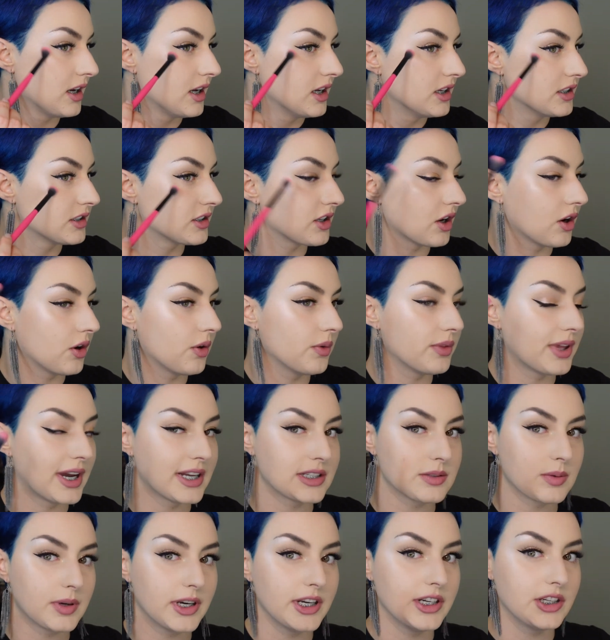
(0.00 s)
So that's
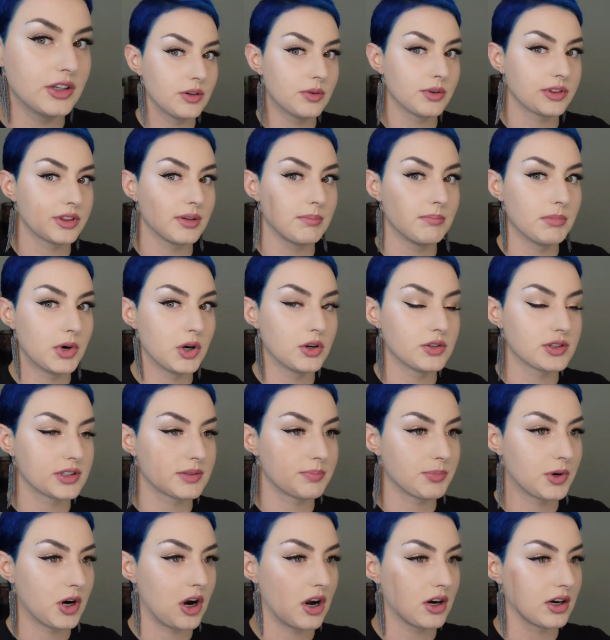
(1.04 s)
what I do with the most
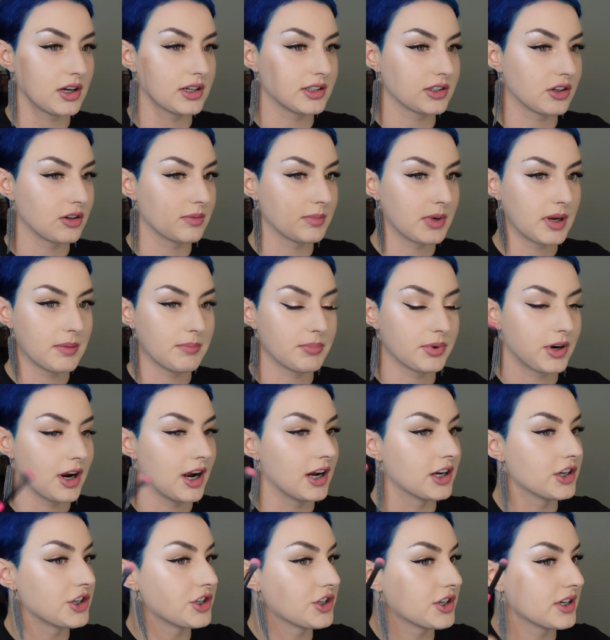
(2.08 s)
product on my
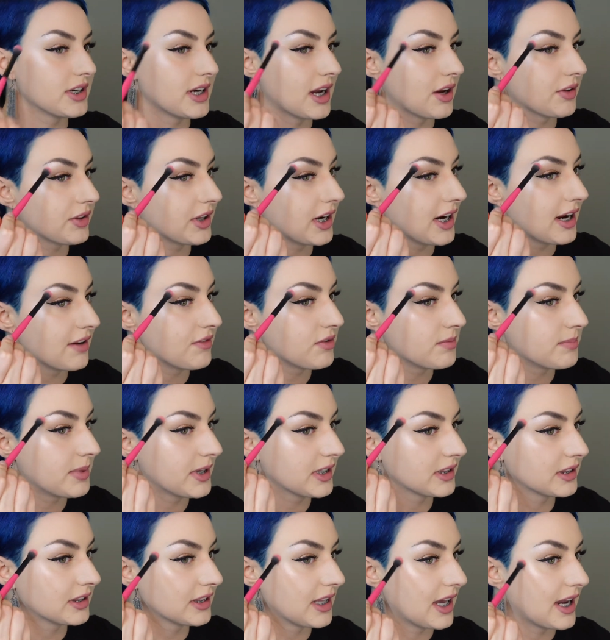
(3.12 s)
brush. Now that I have a
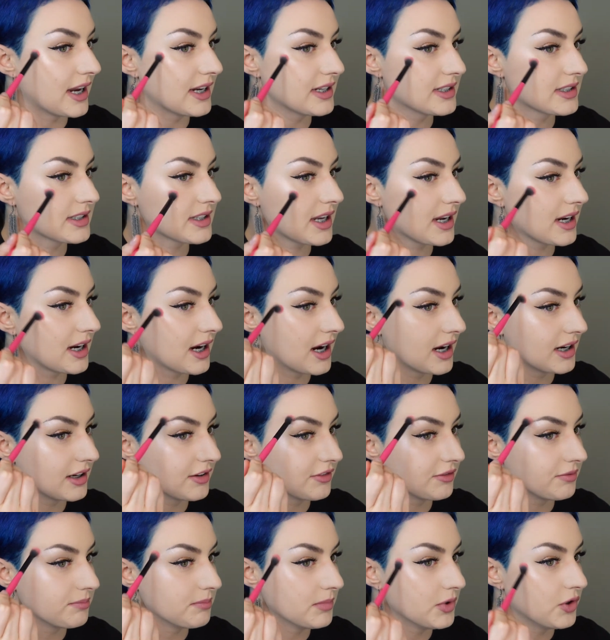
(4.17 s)
bit less, I kind
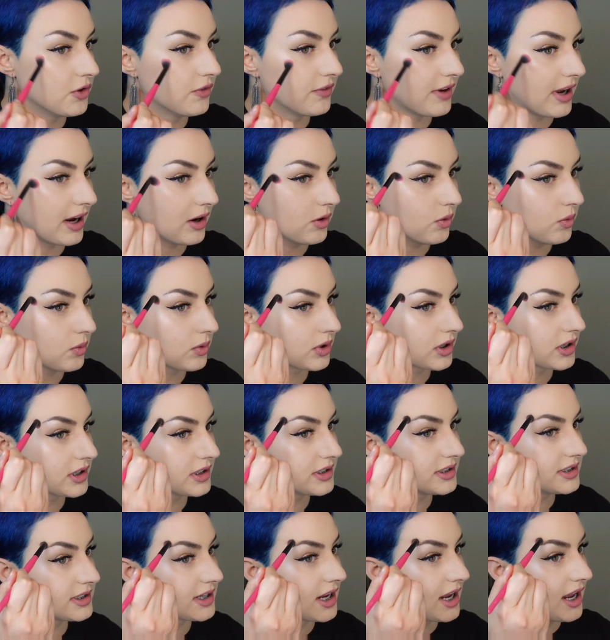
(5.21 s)
of move
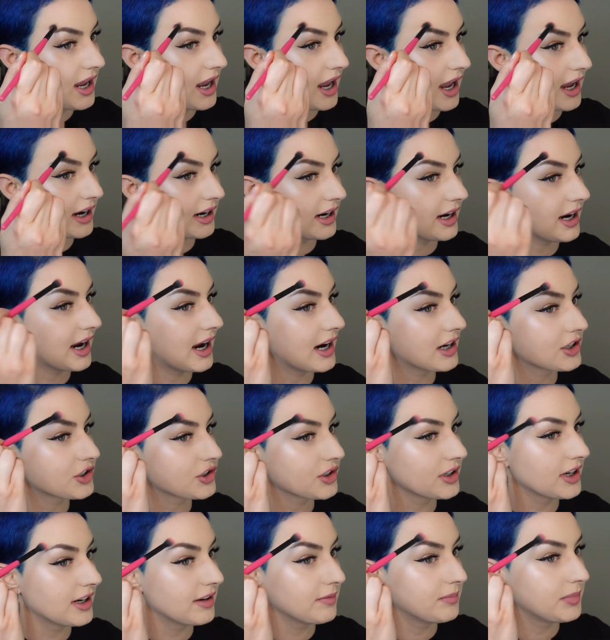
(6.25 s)
outwards, and I
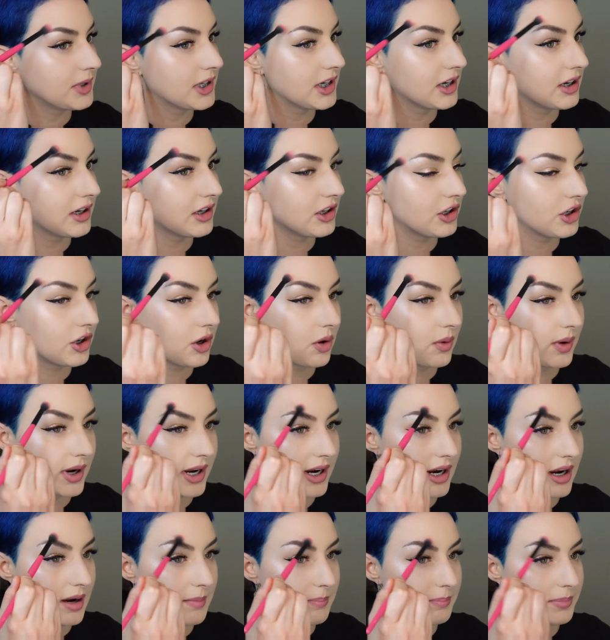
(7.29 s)
actually have been
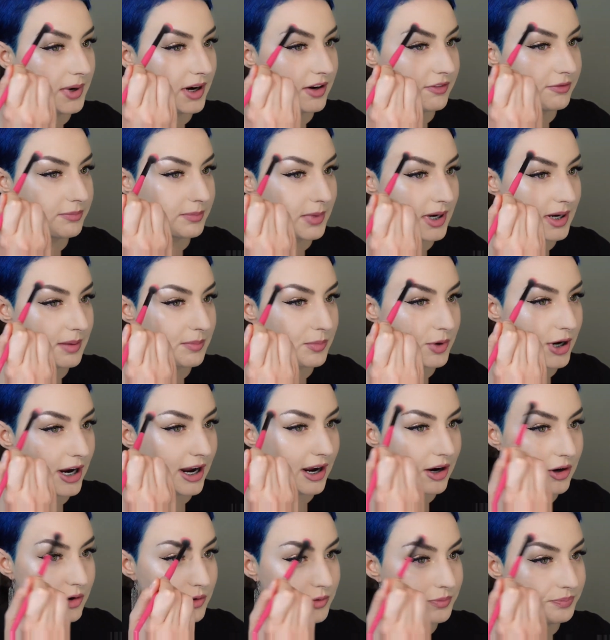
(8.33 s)
going above my
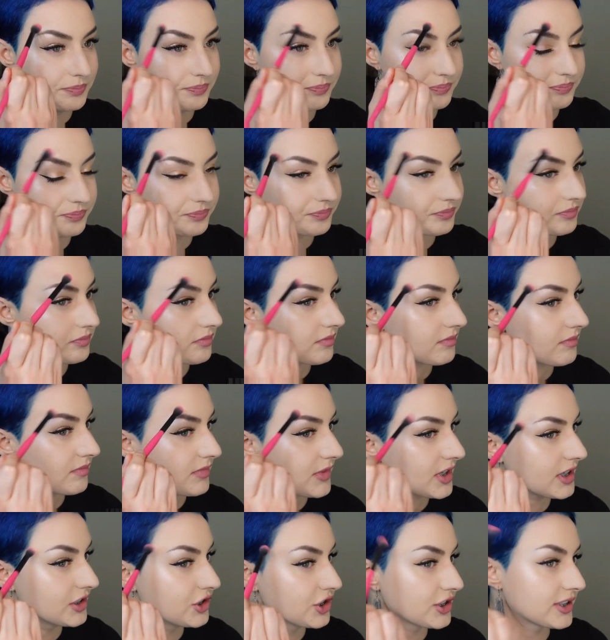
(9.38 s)
brow
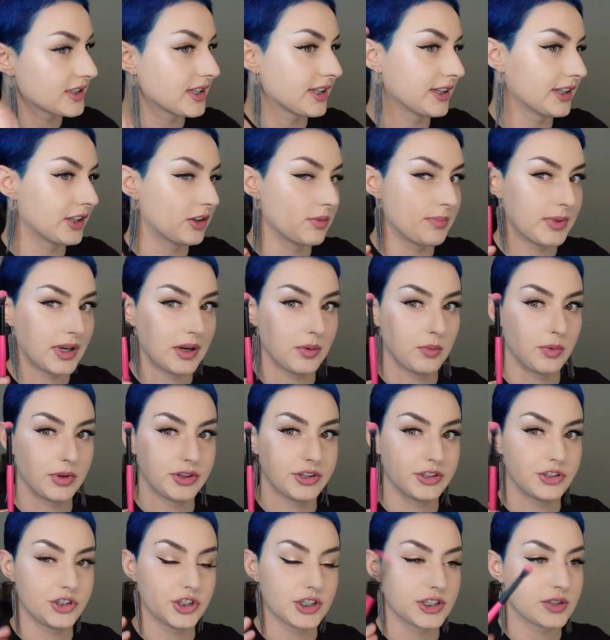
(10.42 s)
just a little bit
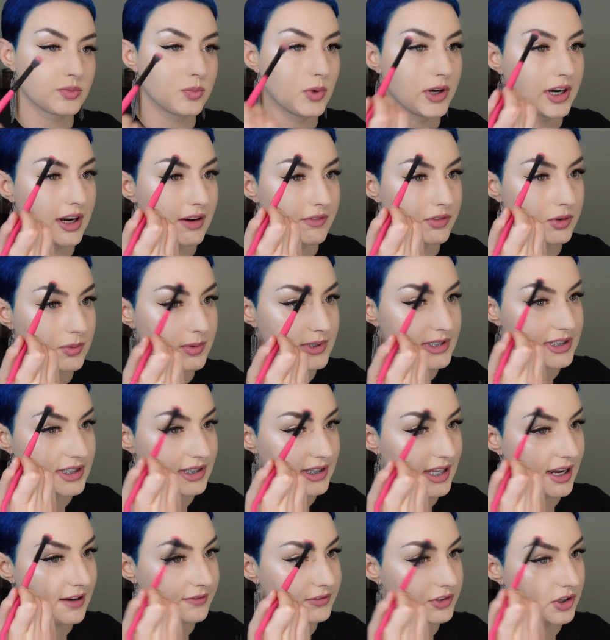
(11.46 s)
with just whatever was
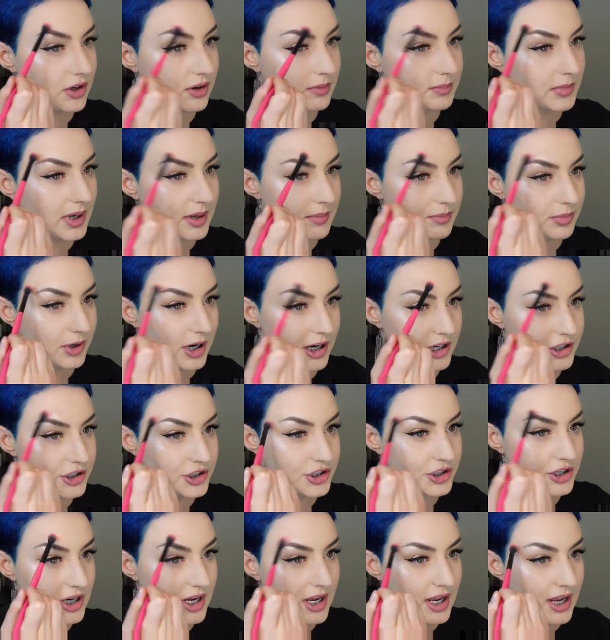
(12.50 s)
left on my
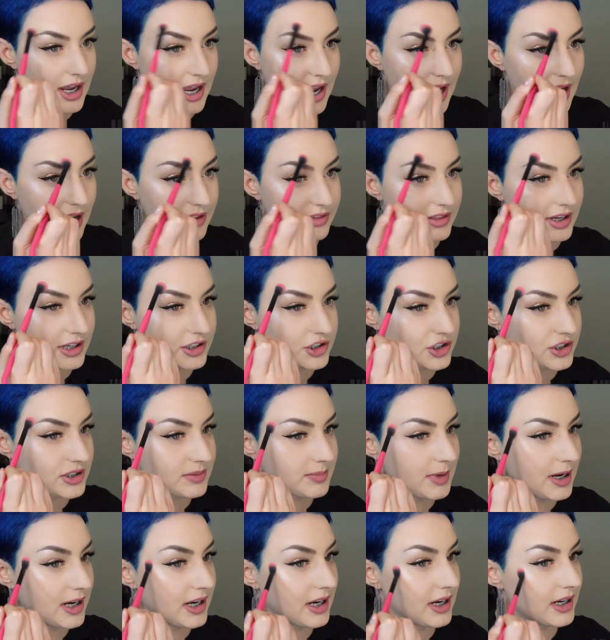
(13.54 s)
brush, and then just
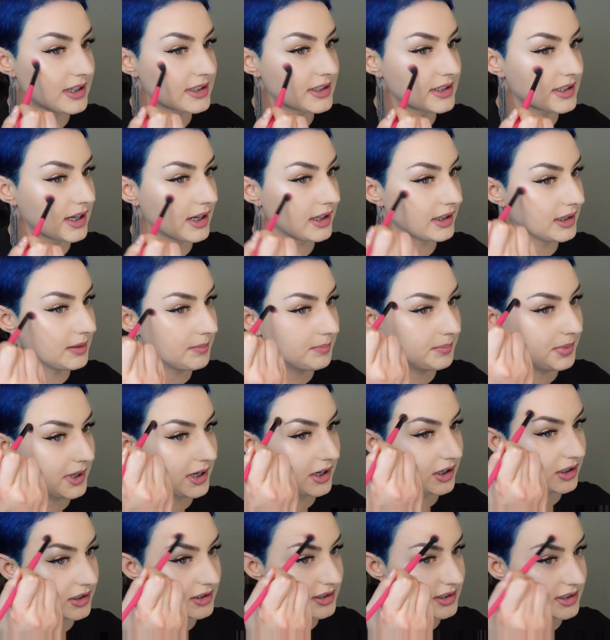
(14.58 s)
making a slightly
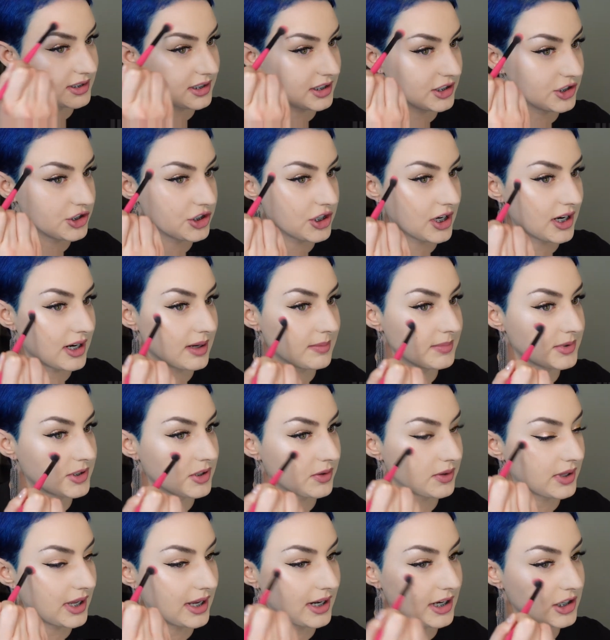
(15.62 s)
bigger C shape. So
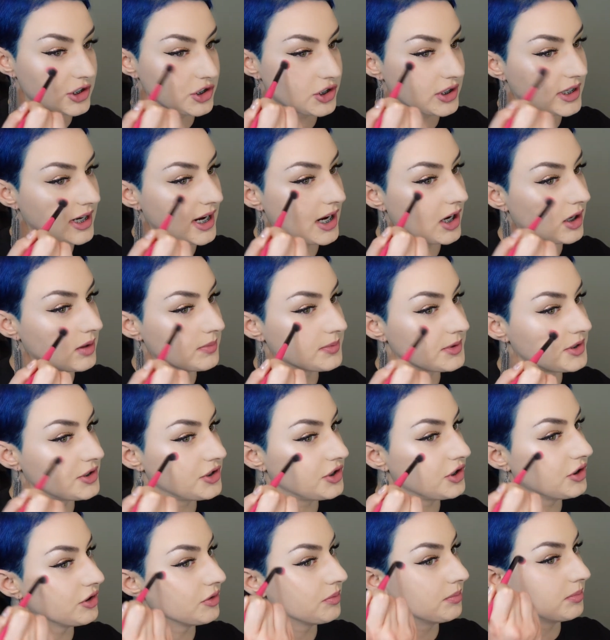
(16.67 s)
that actually helps
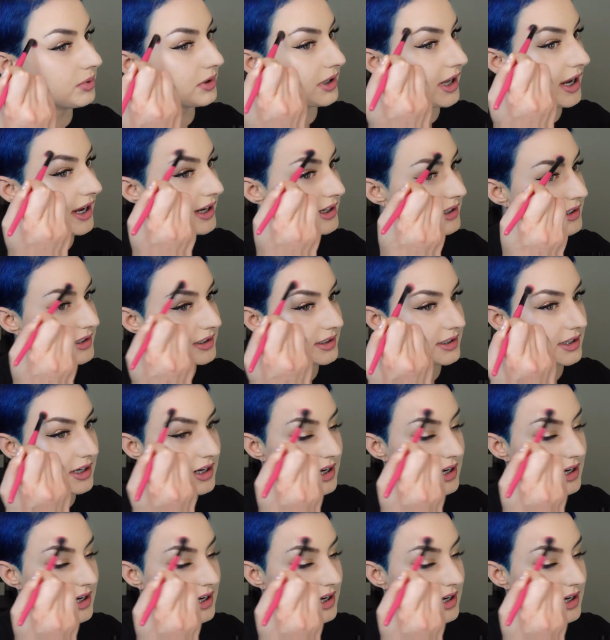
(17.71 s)
to blend